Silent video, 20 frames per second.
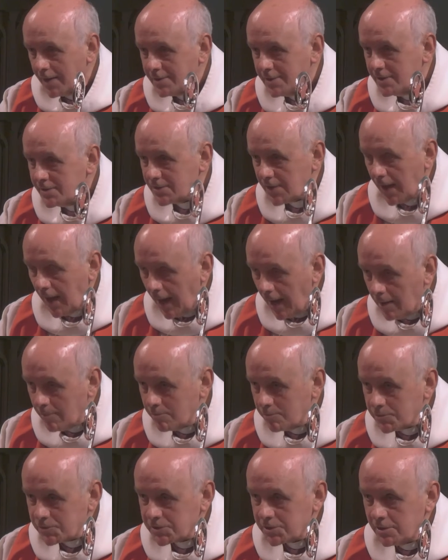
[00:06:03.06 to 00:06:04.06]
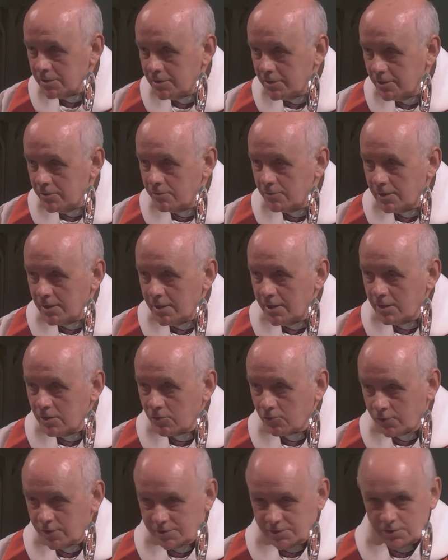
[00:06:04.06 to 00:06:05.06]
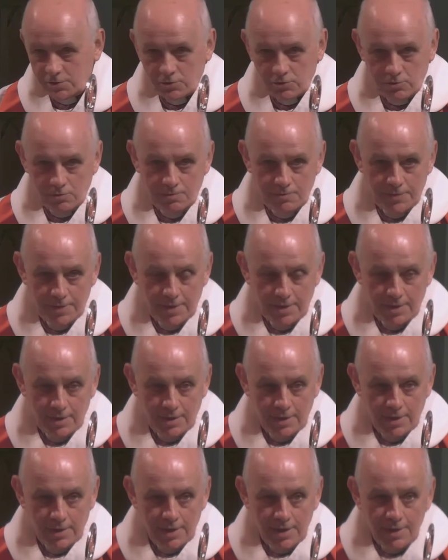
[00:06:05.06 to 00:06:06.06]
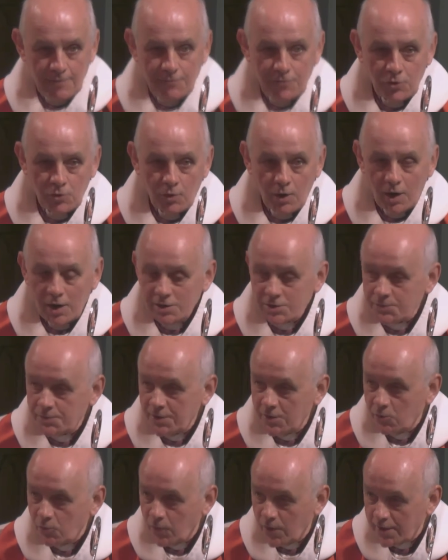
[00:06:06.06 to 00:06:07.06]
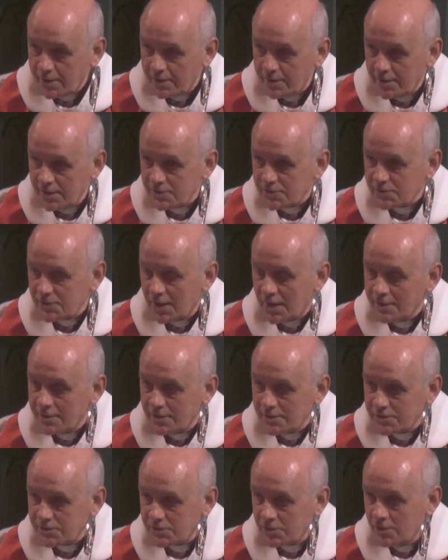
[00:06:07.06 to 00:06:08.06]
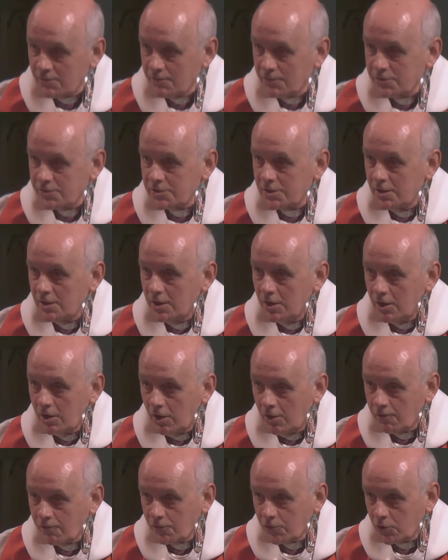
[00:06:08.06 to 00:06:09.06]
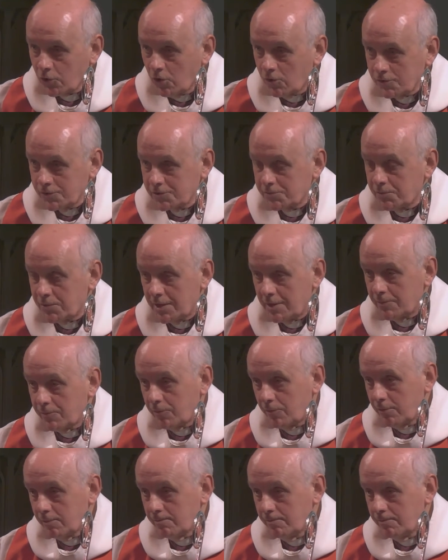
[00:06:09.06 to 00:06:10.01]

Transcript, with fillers: is absolutely critical if you are to be a witness and a servant of God's people.